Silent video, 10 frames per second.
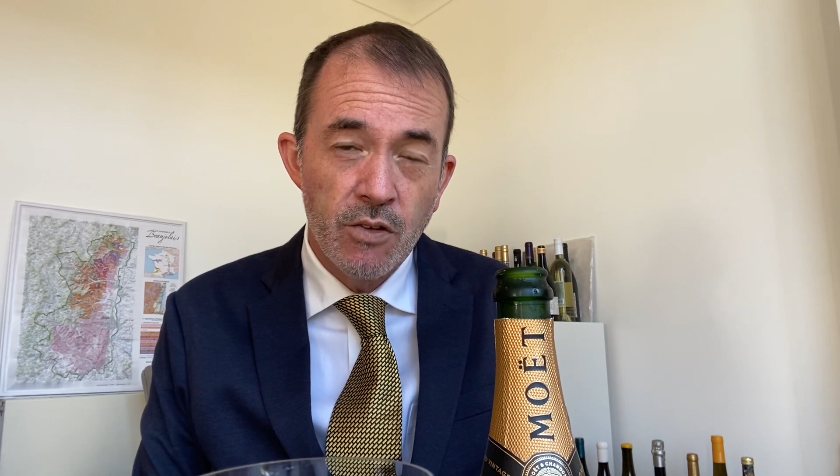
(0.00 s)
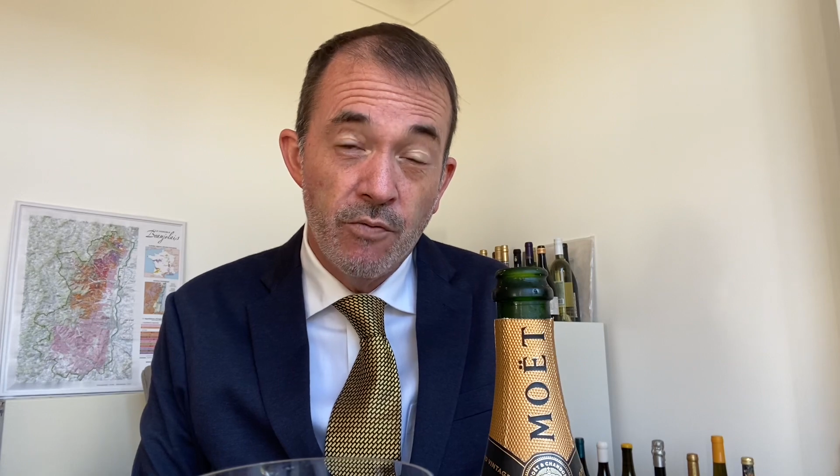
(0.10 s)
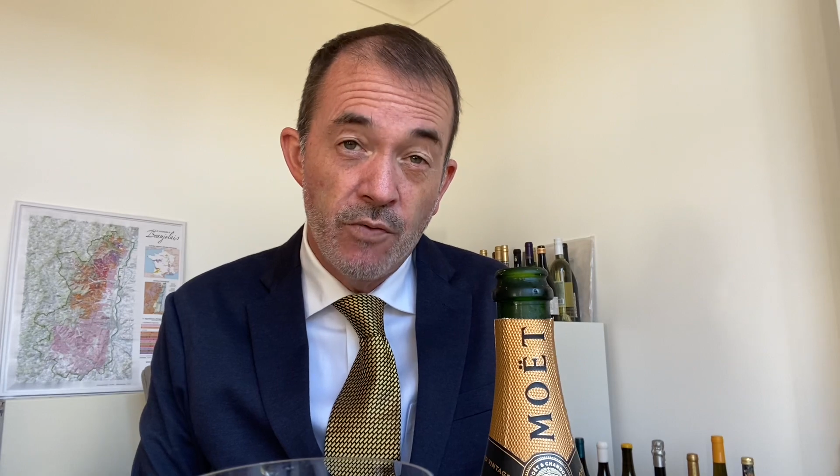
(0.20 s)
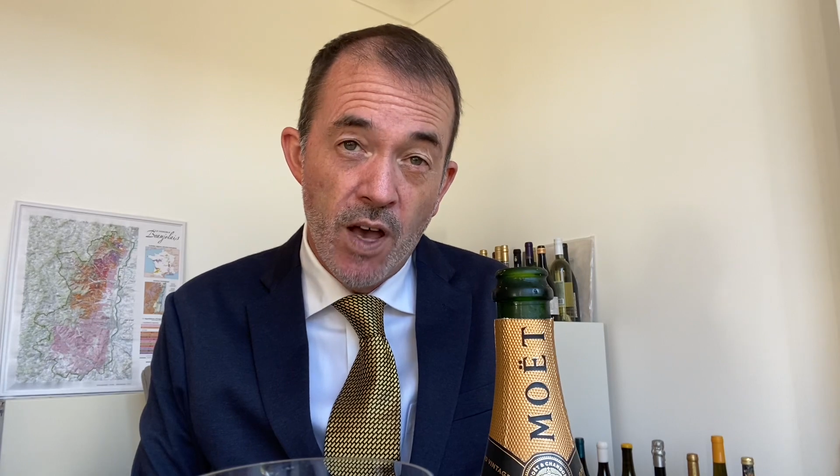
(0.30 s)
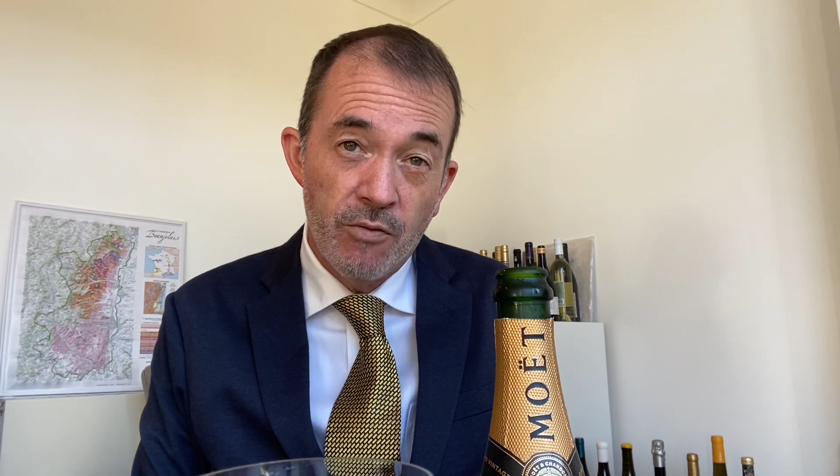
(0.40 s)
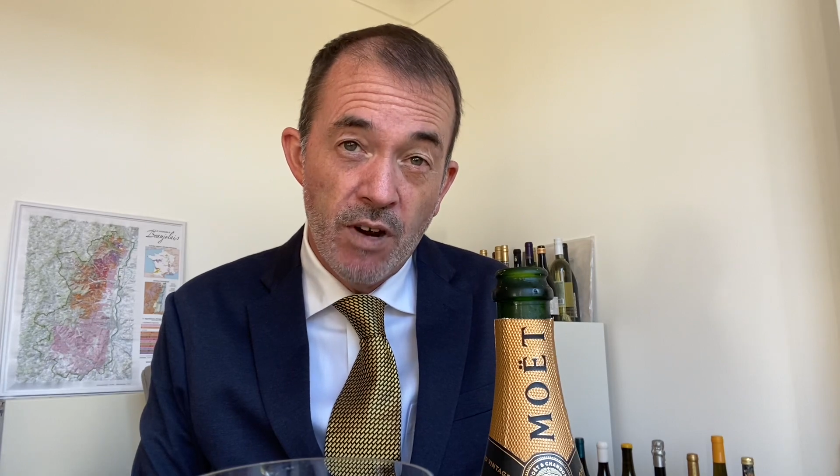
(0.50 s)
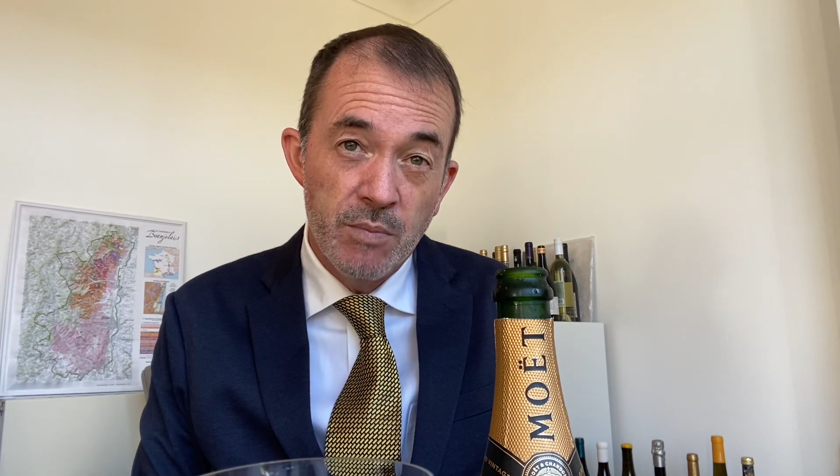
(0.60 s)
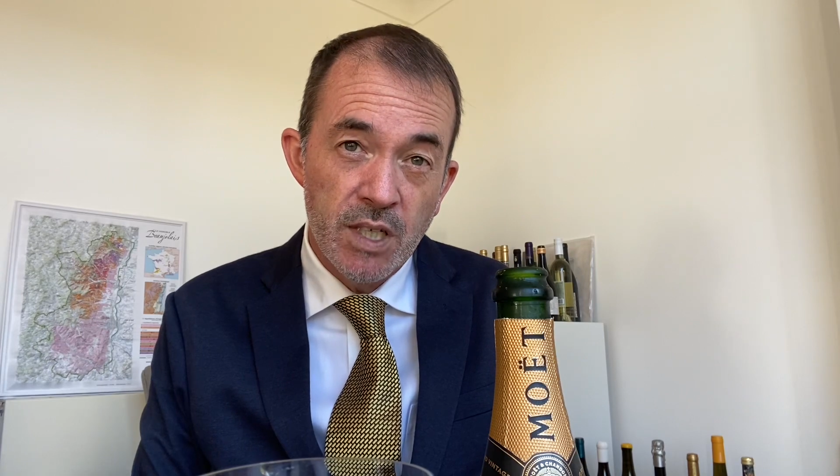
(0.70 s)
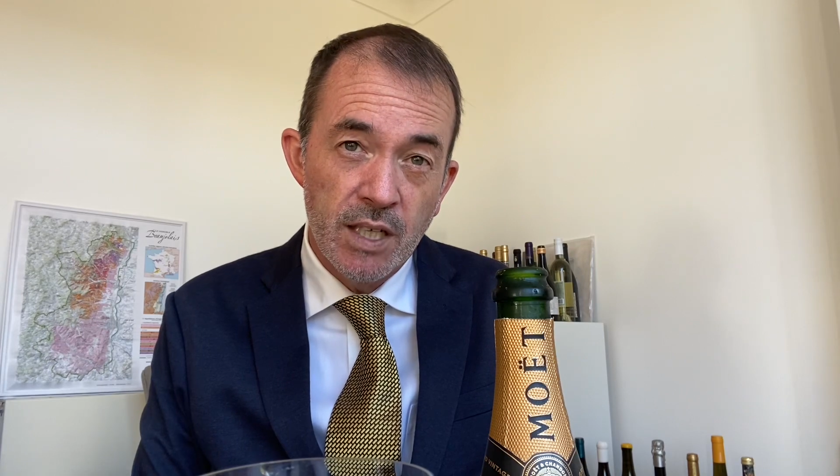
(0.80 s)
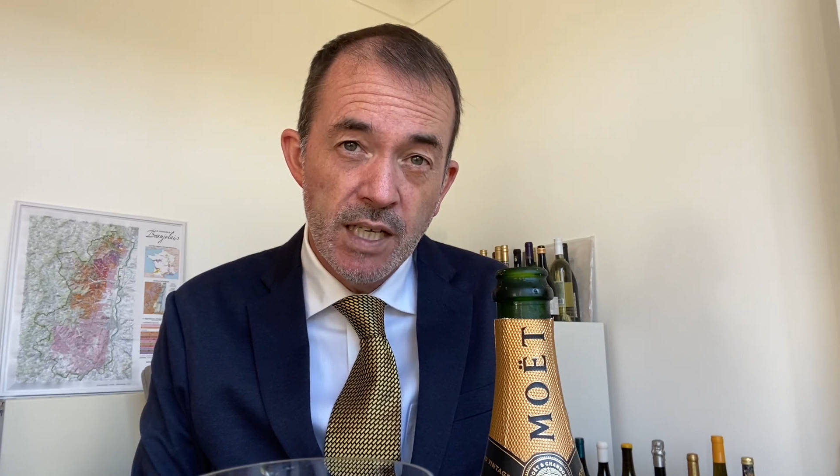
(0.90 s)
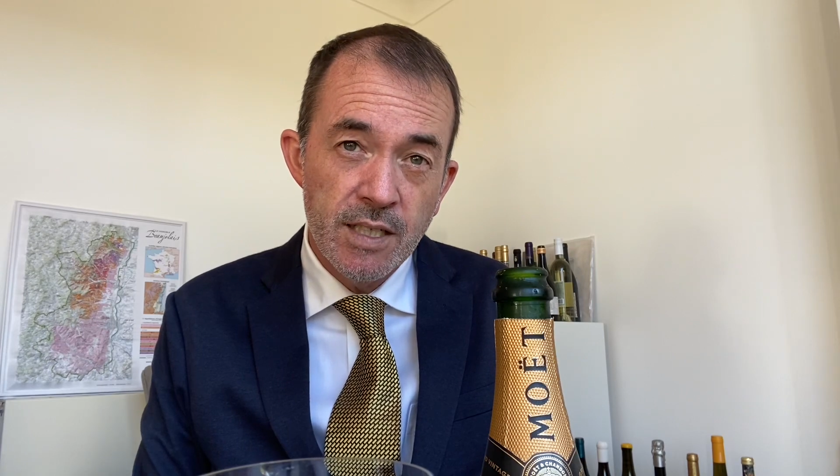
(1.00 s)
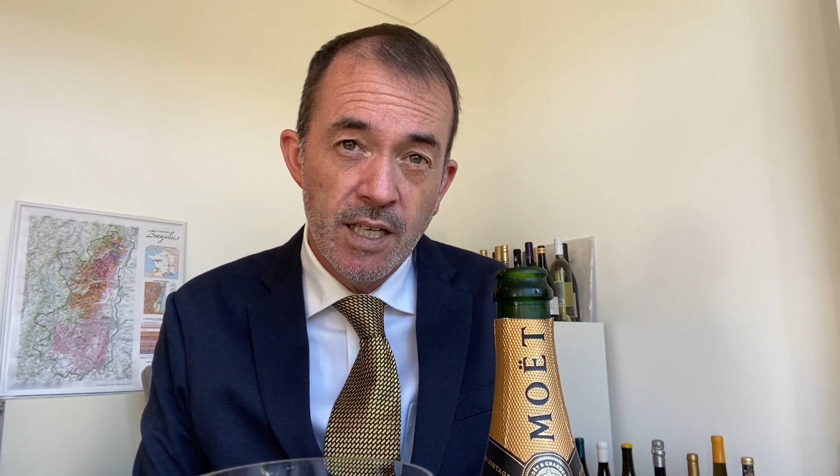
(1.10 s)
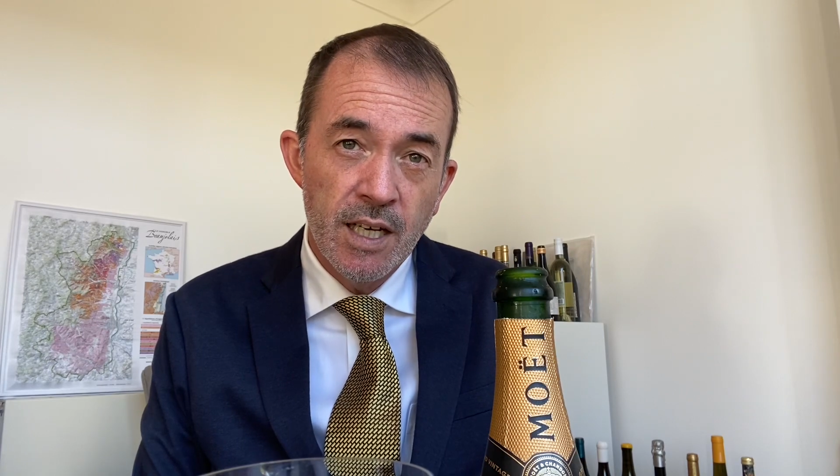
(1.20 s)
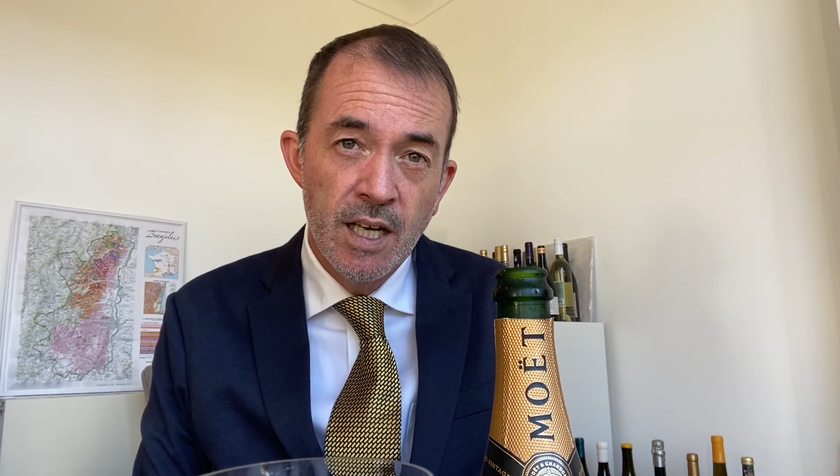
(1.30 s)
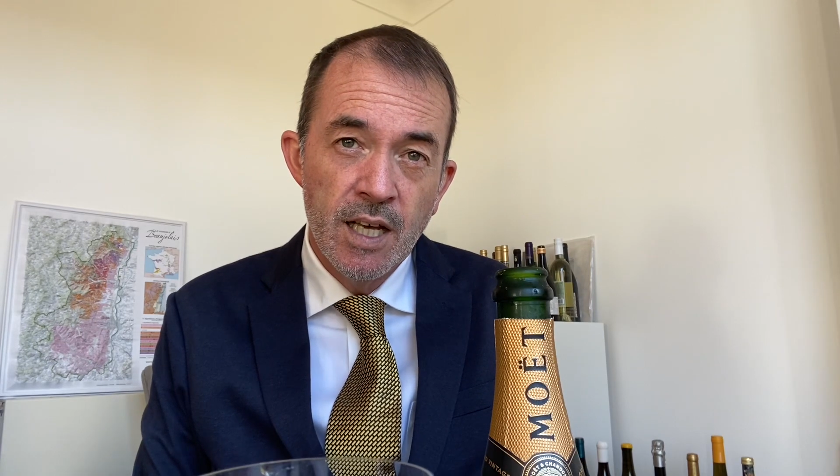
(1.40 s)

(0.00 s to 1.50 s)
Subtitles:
5 grams a litre.